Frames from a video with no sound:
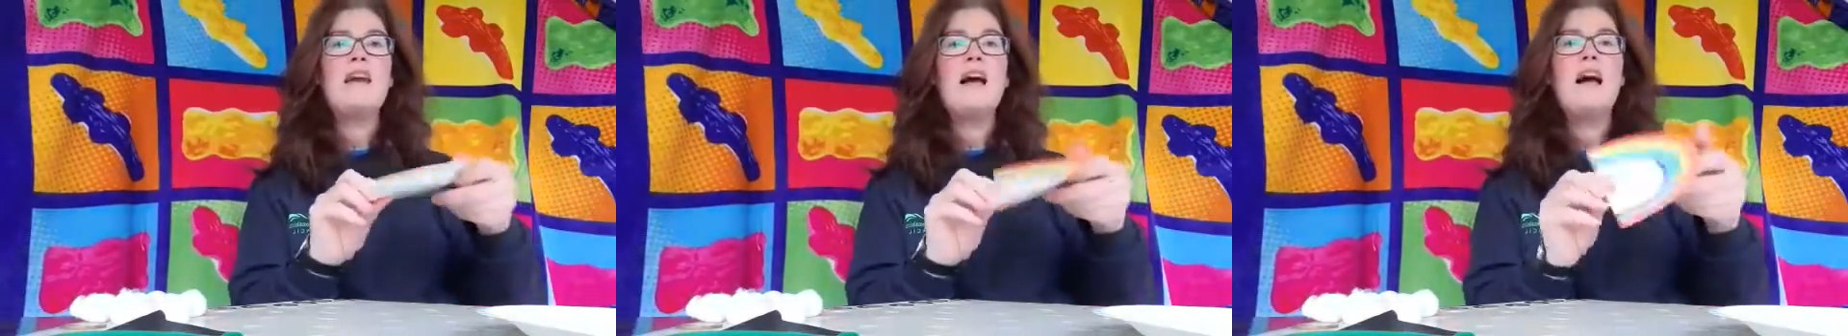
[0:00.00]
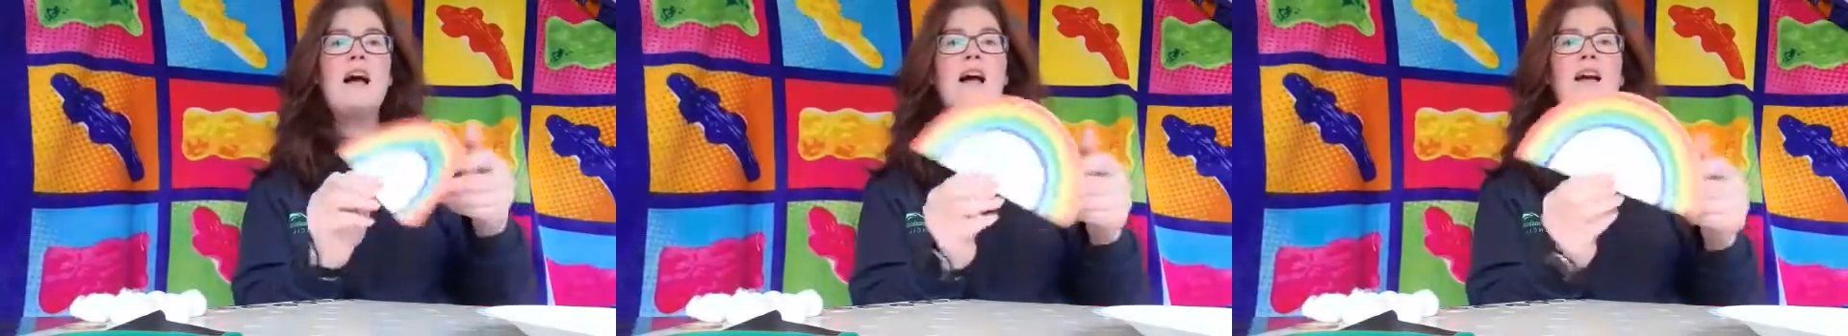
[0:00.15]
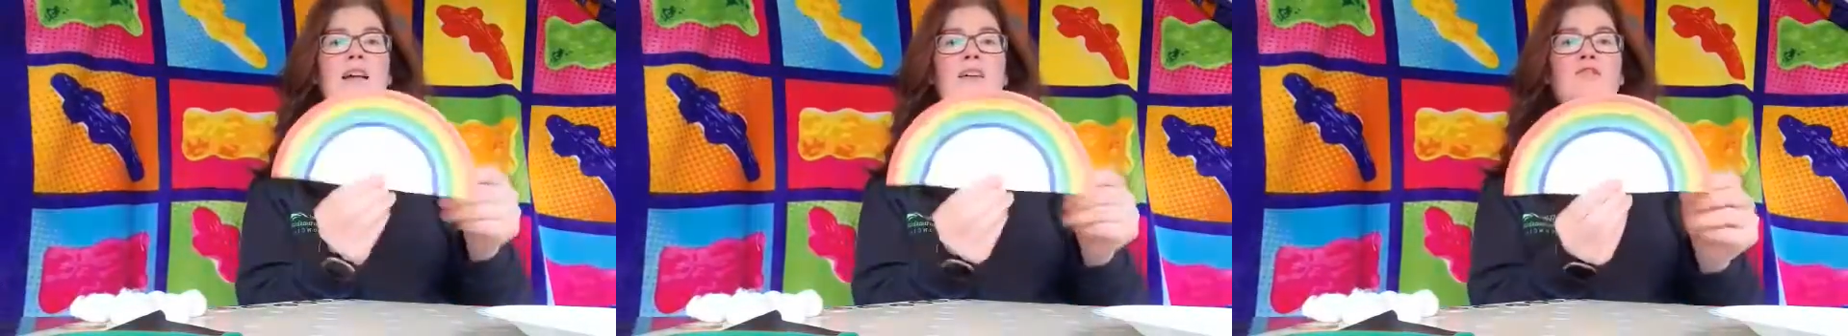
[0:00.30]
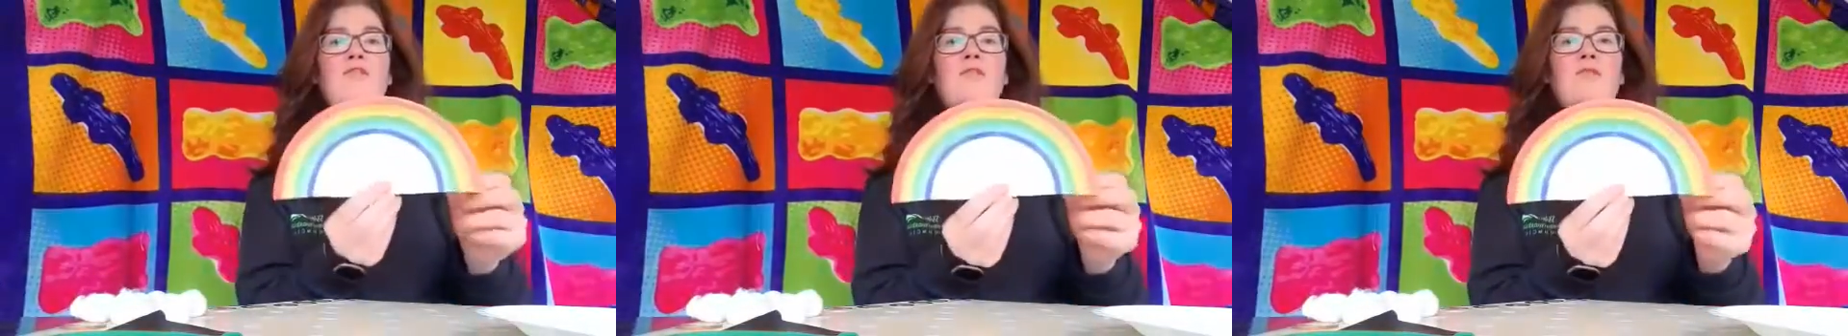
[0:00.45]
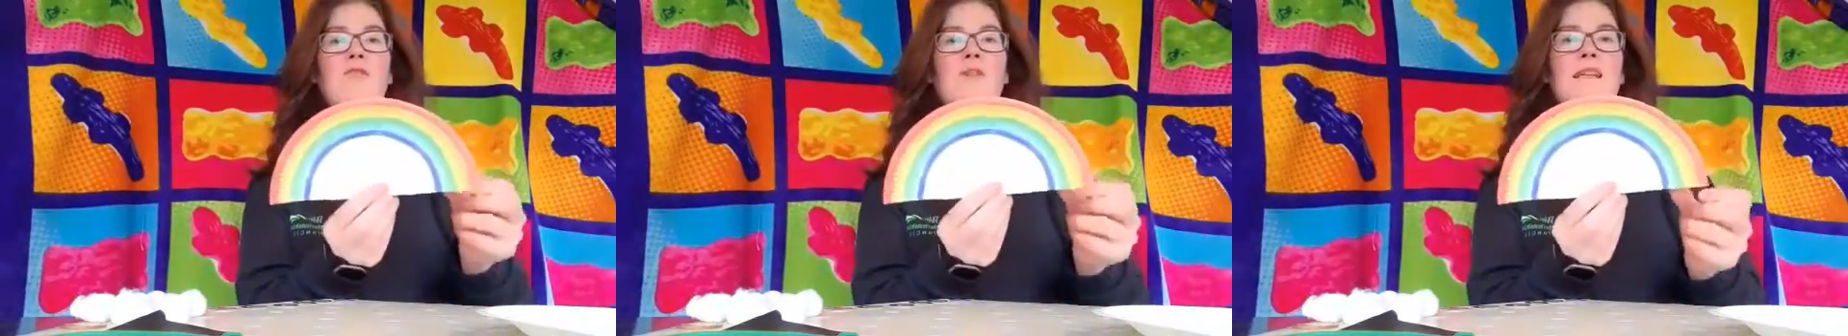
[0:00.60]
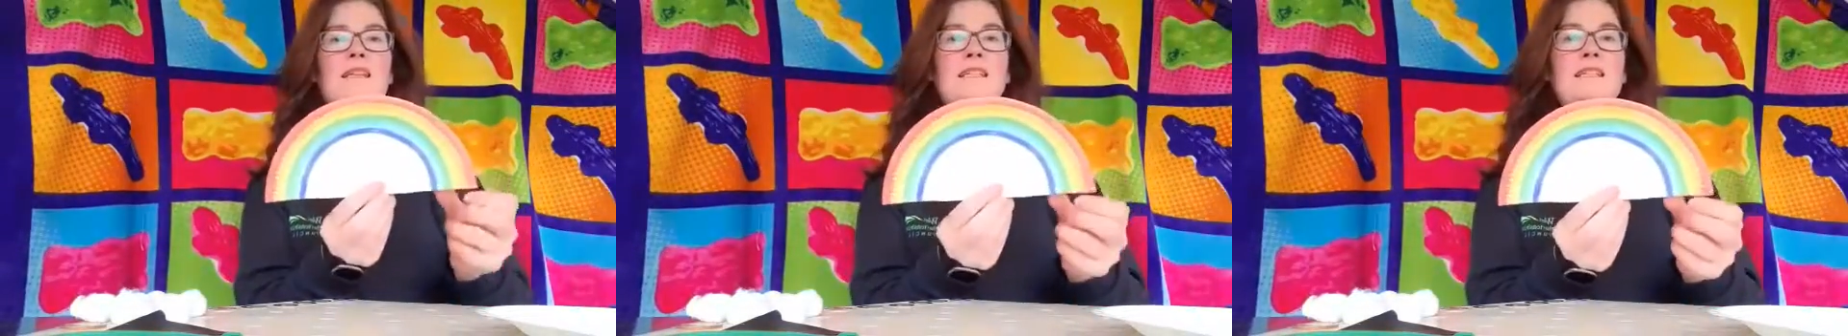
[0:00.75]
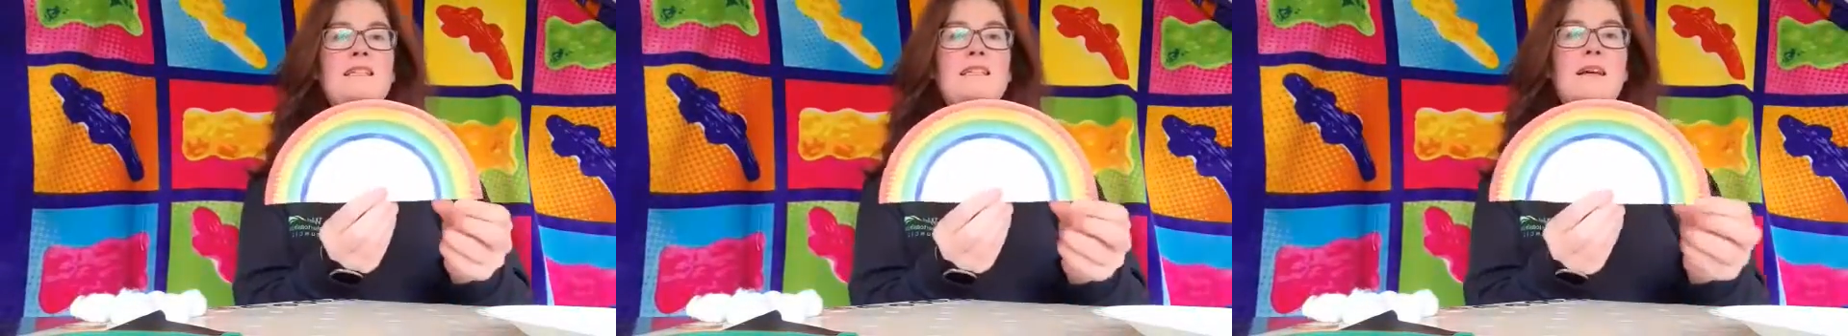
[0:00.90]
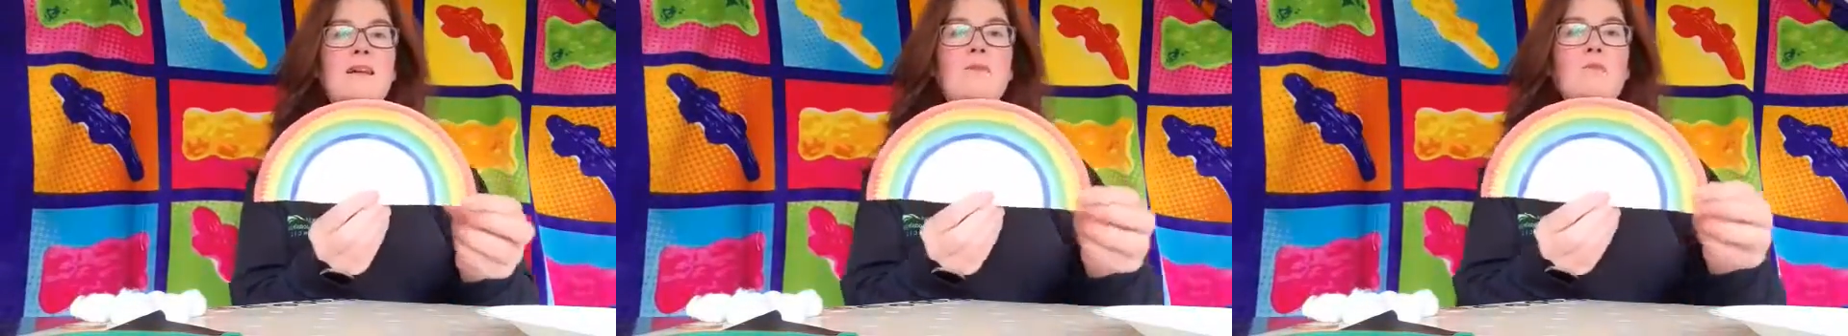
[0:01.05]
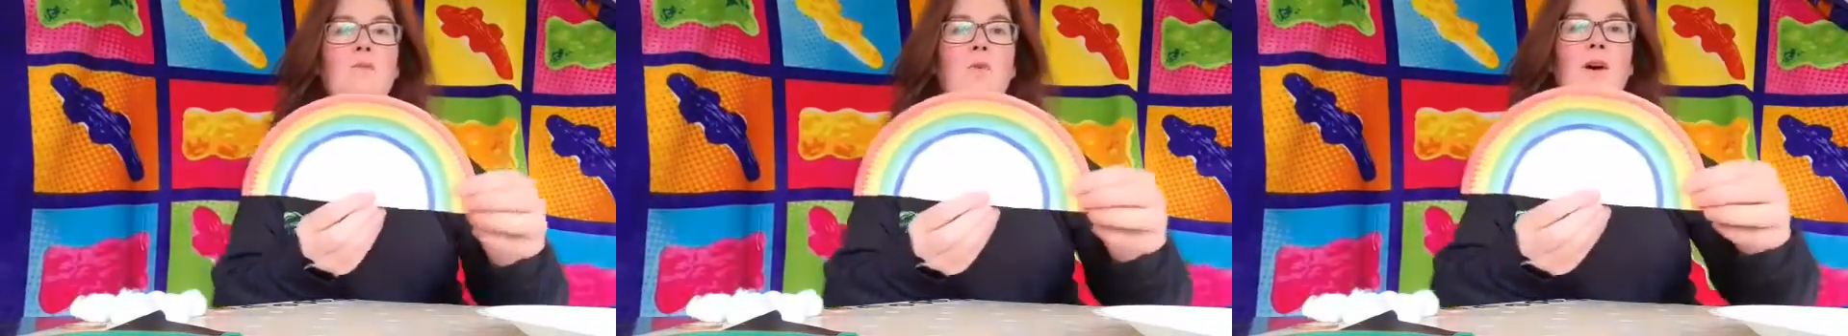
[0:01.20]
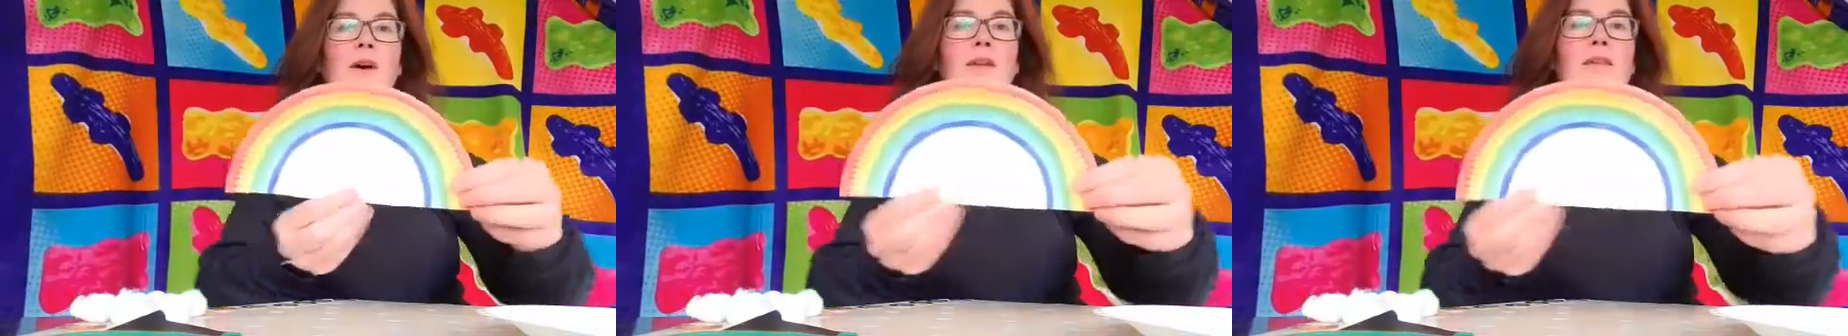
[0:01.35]
I've already done
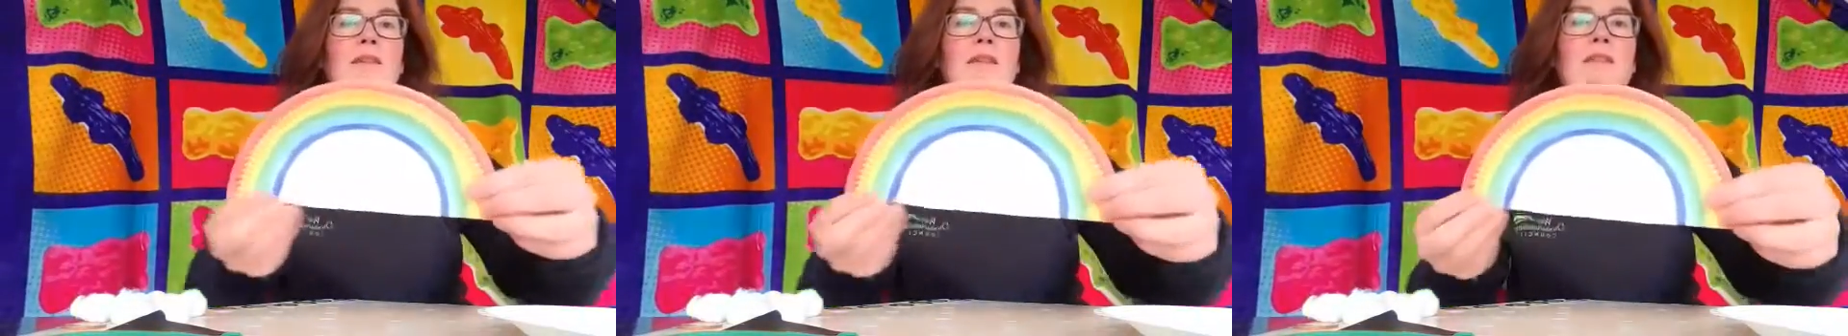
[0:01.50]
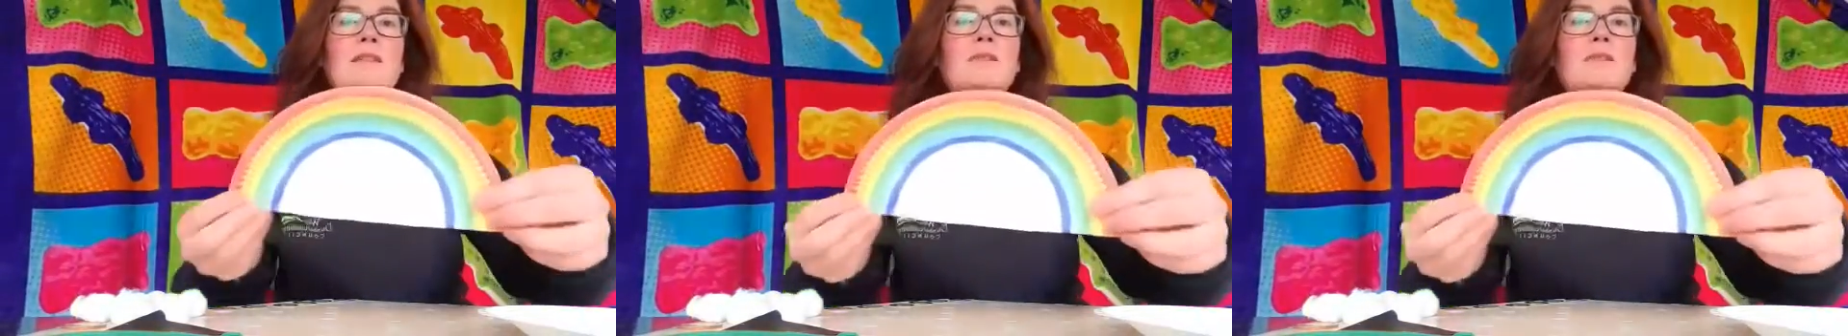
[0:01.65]
one,